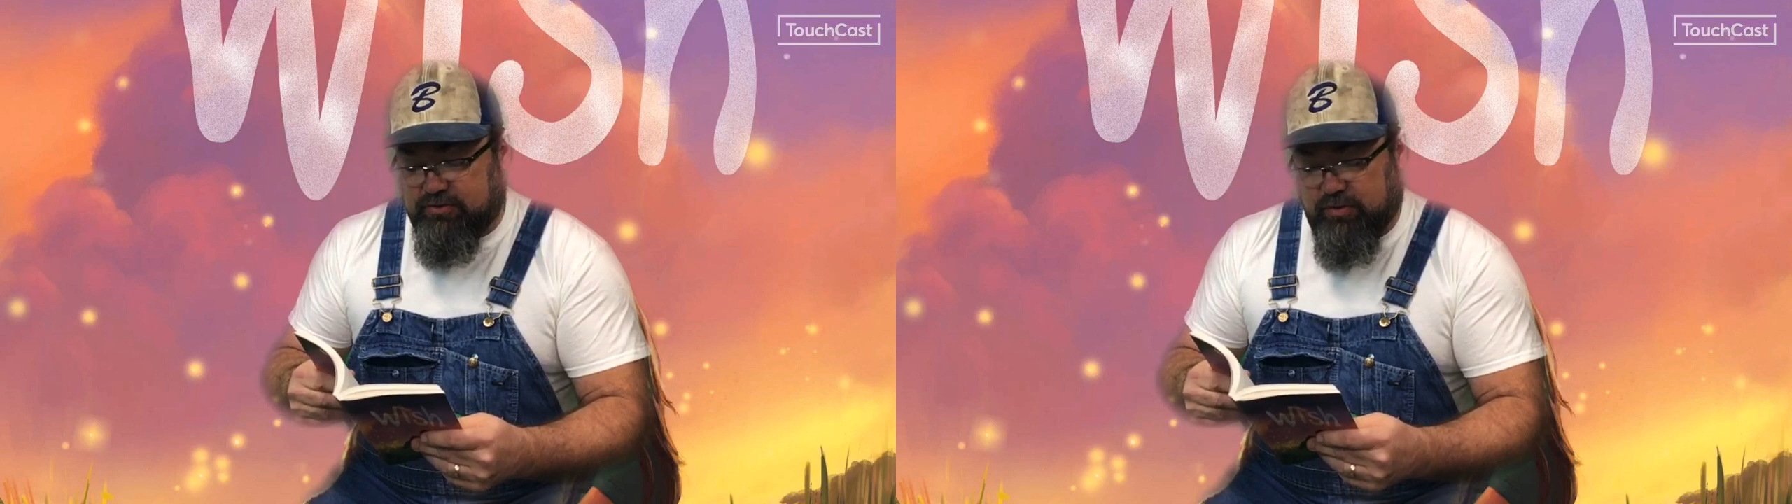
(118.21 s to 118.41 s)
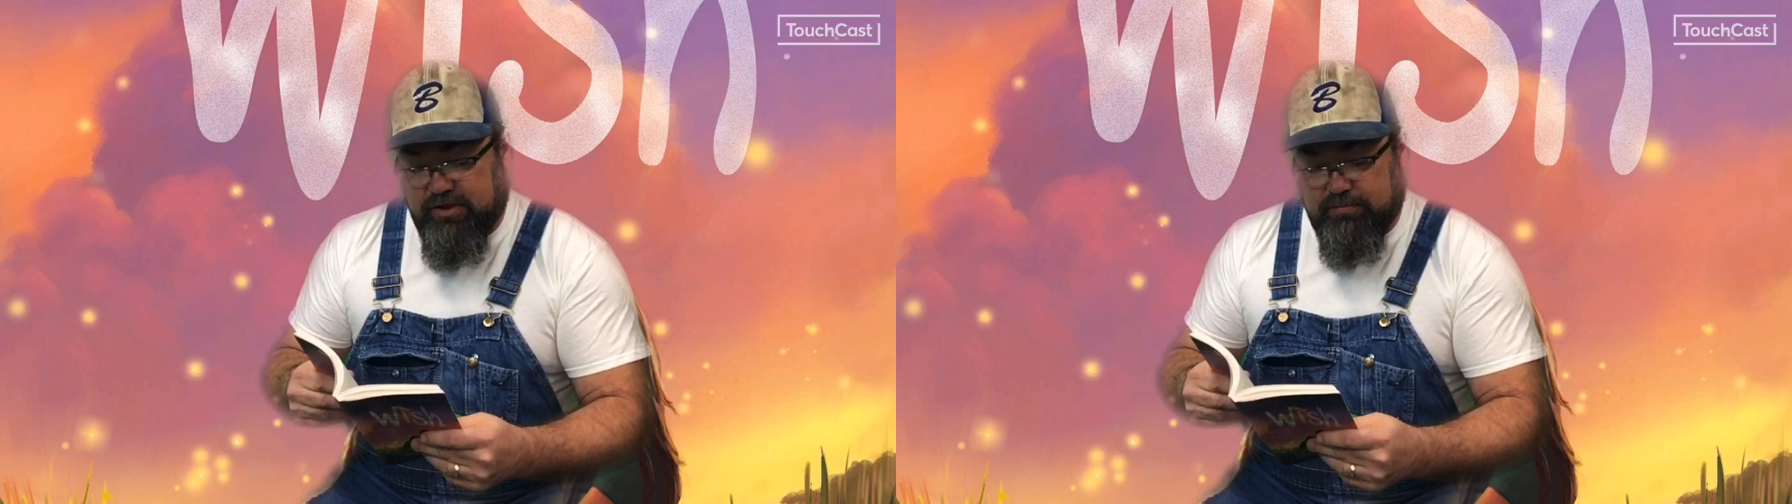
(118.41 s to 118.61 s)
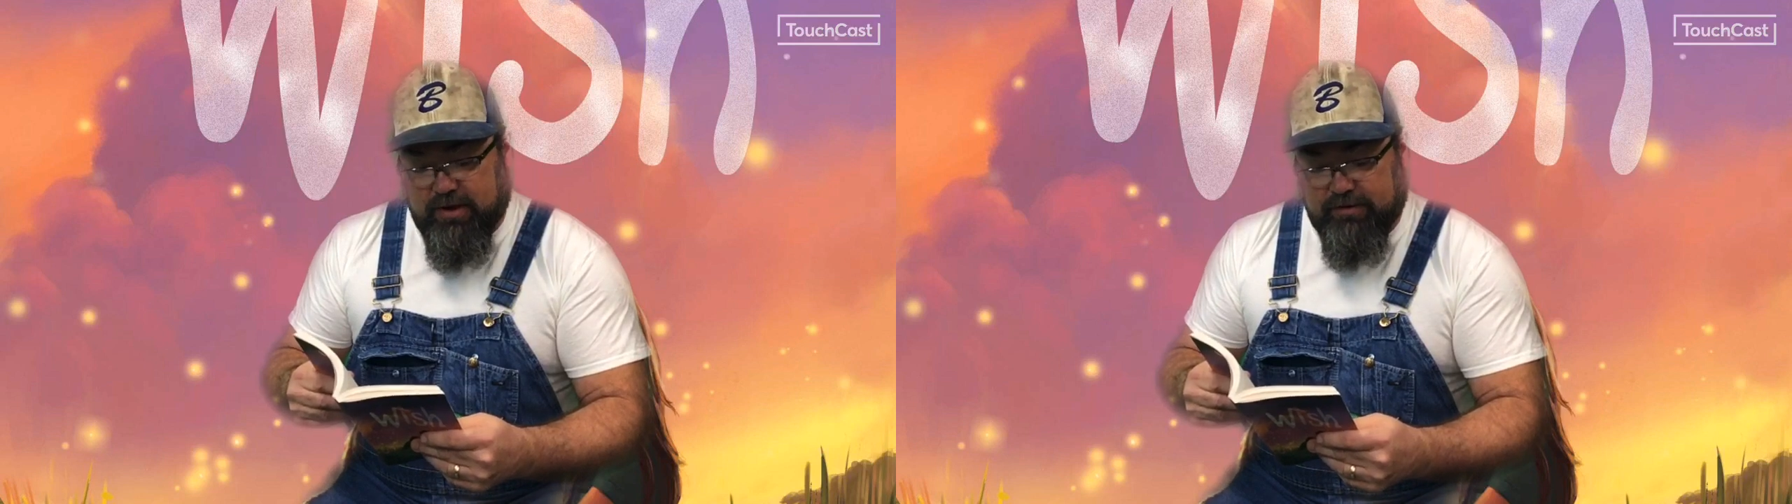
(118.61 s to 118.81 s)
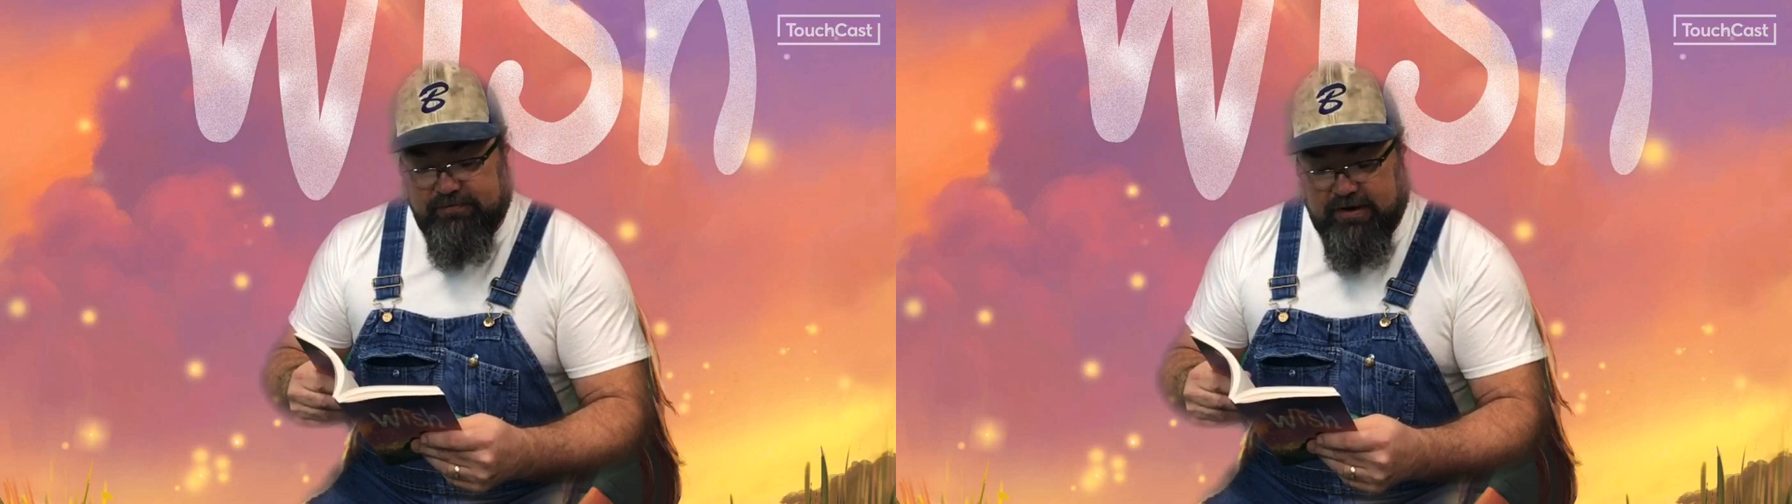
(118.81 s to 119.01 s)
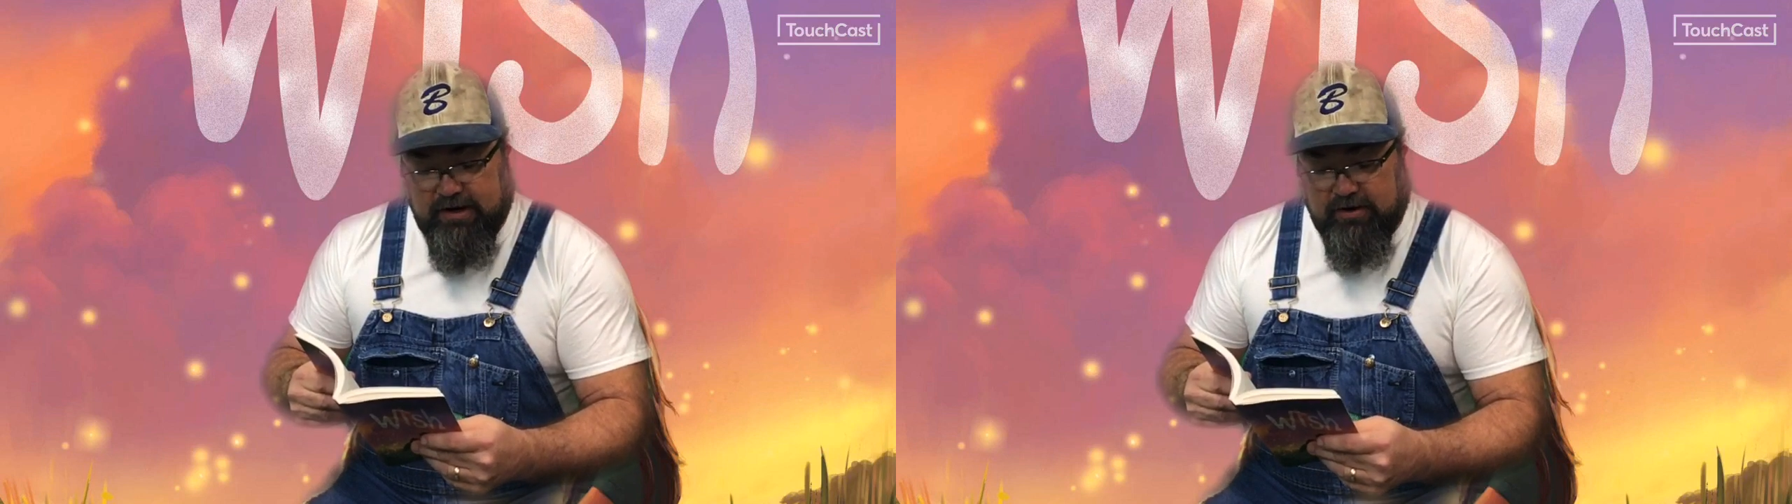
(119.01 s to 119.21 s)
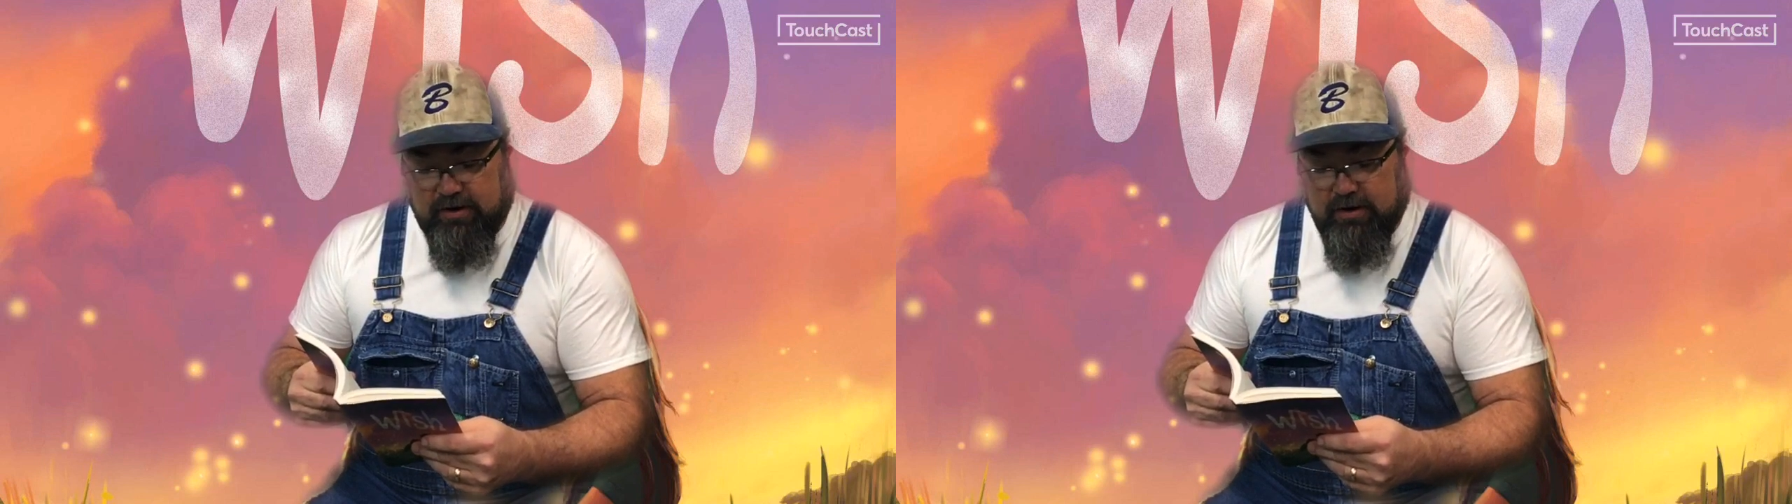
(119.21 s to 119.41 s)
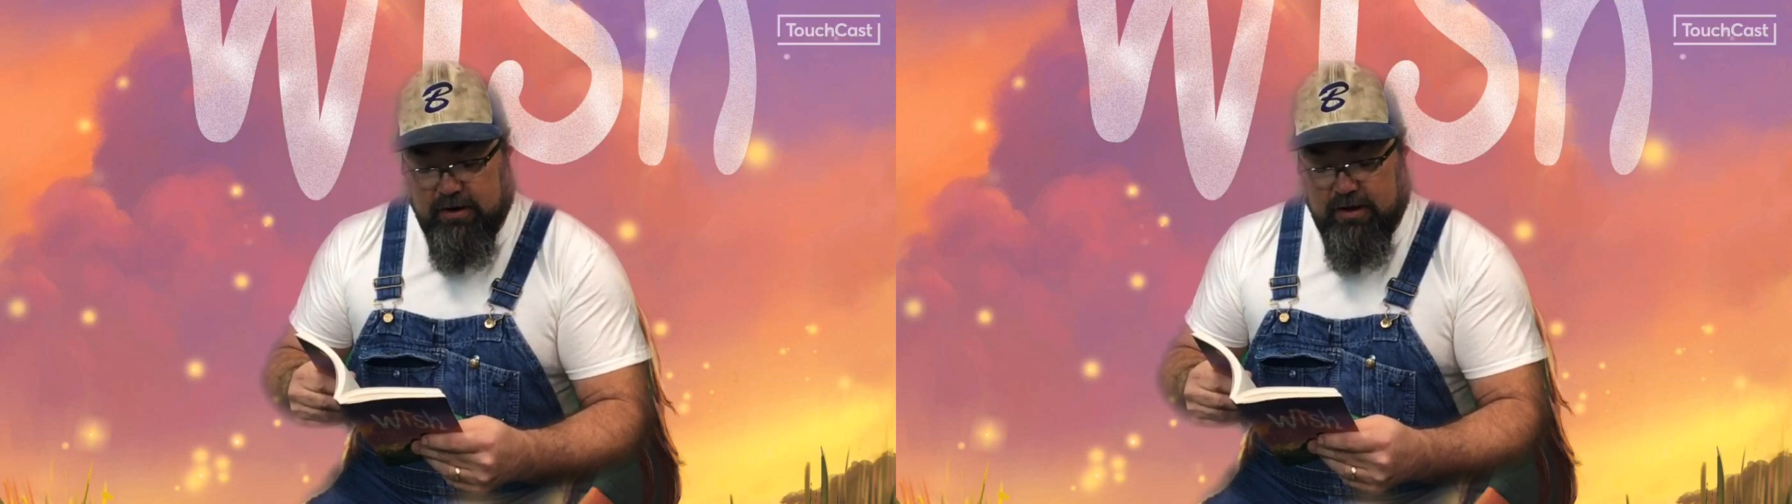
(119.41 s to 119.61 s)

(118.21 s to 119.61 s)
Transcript: with my finger.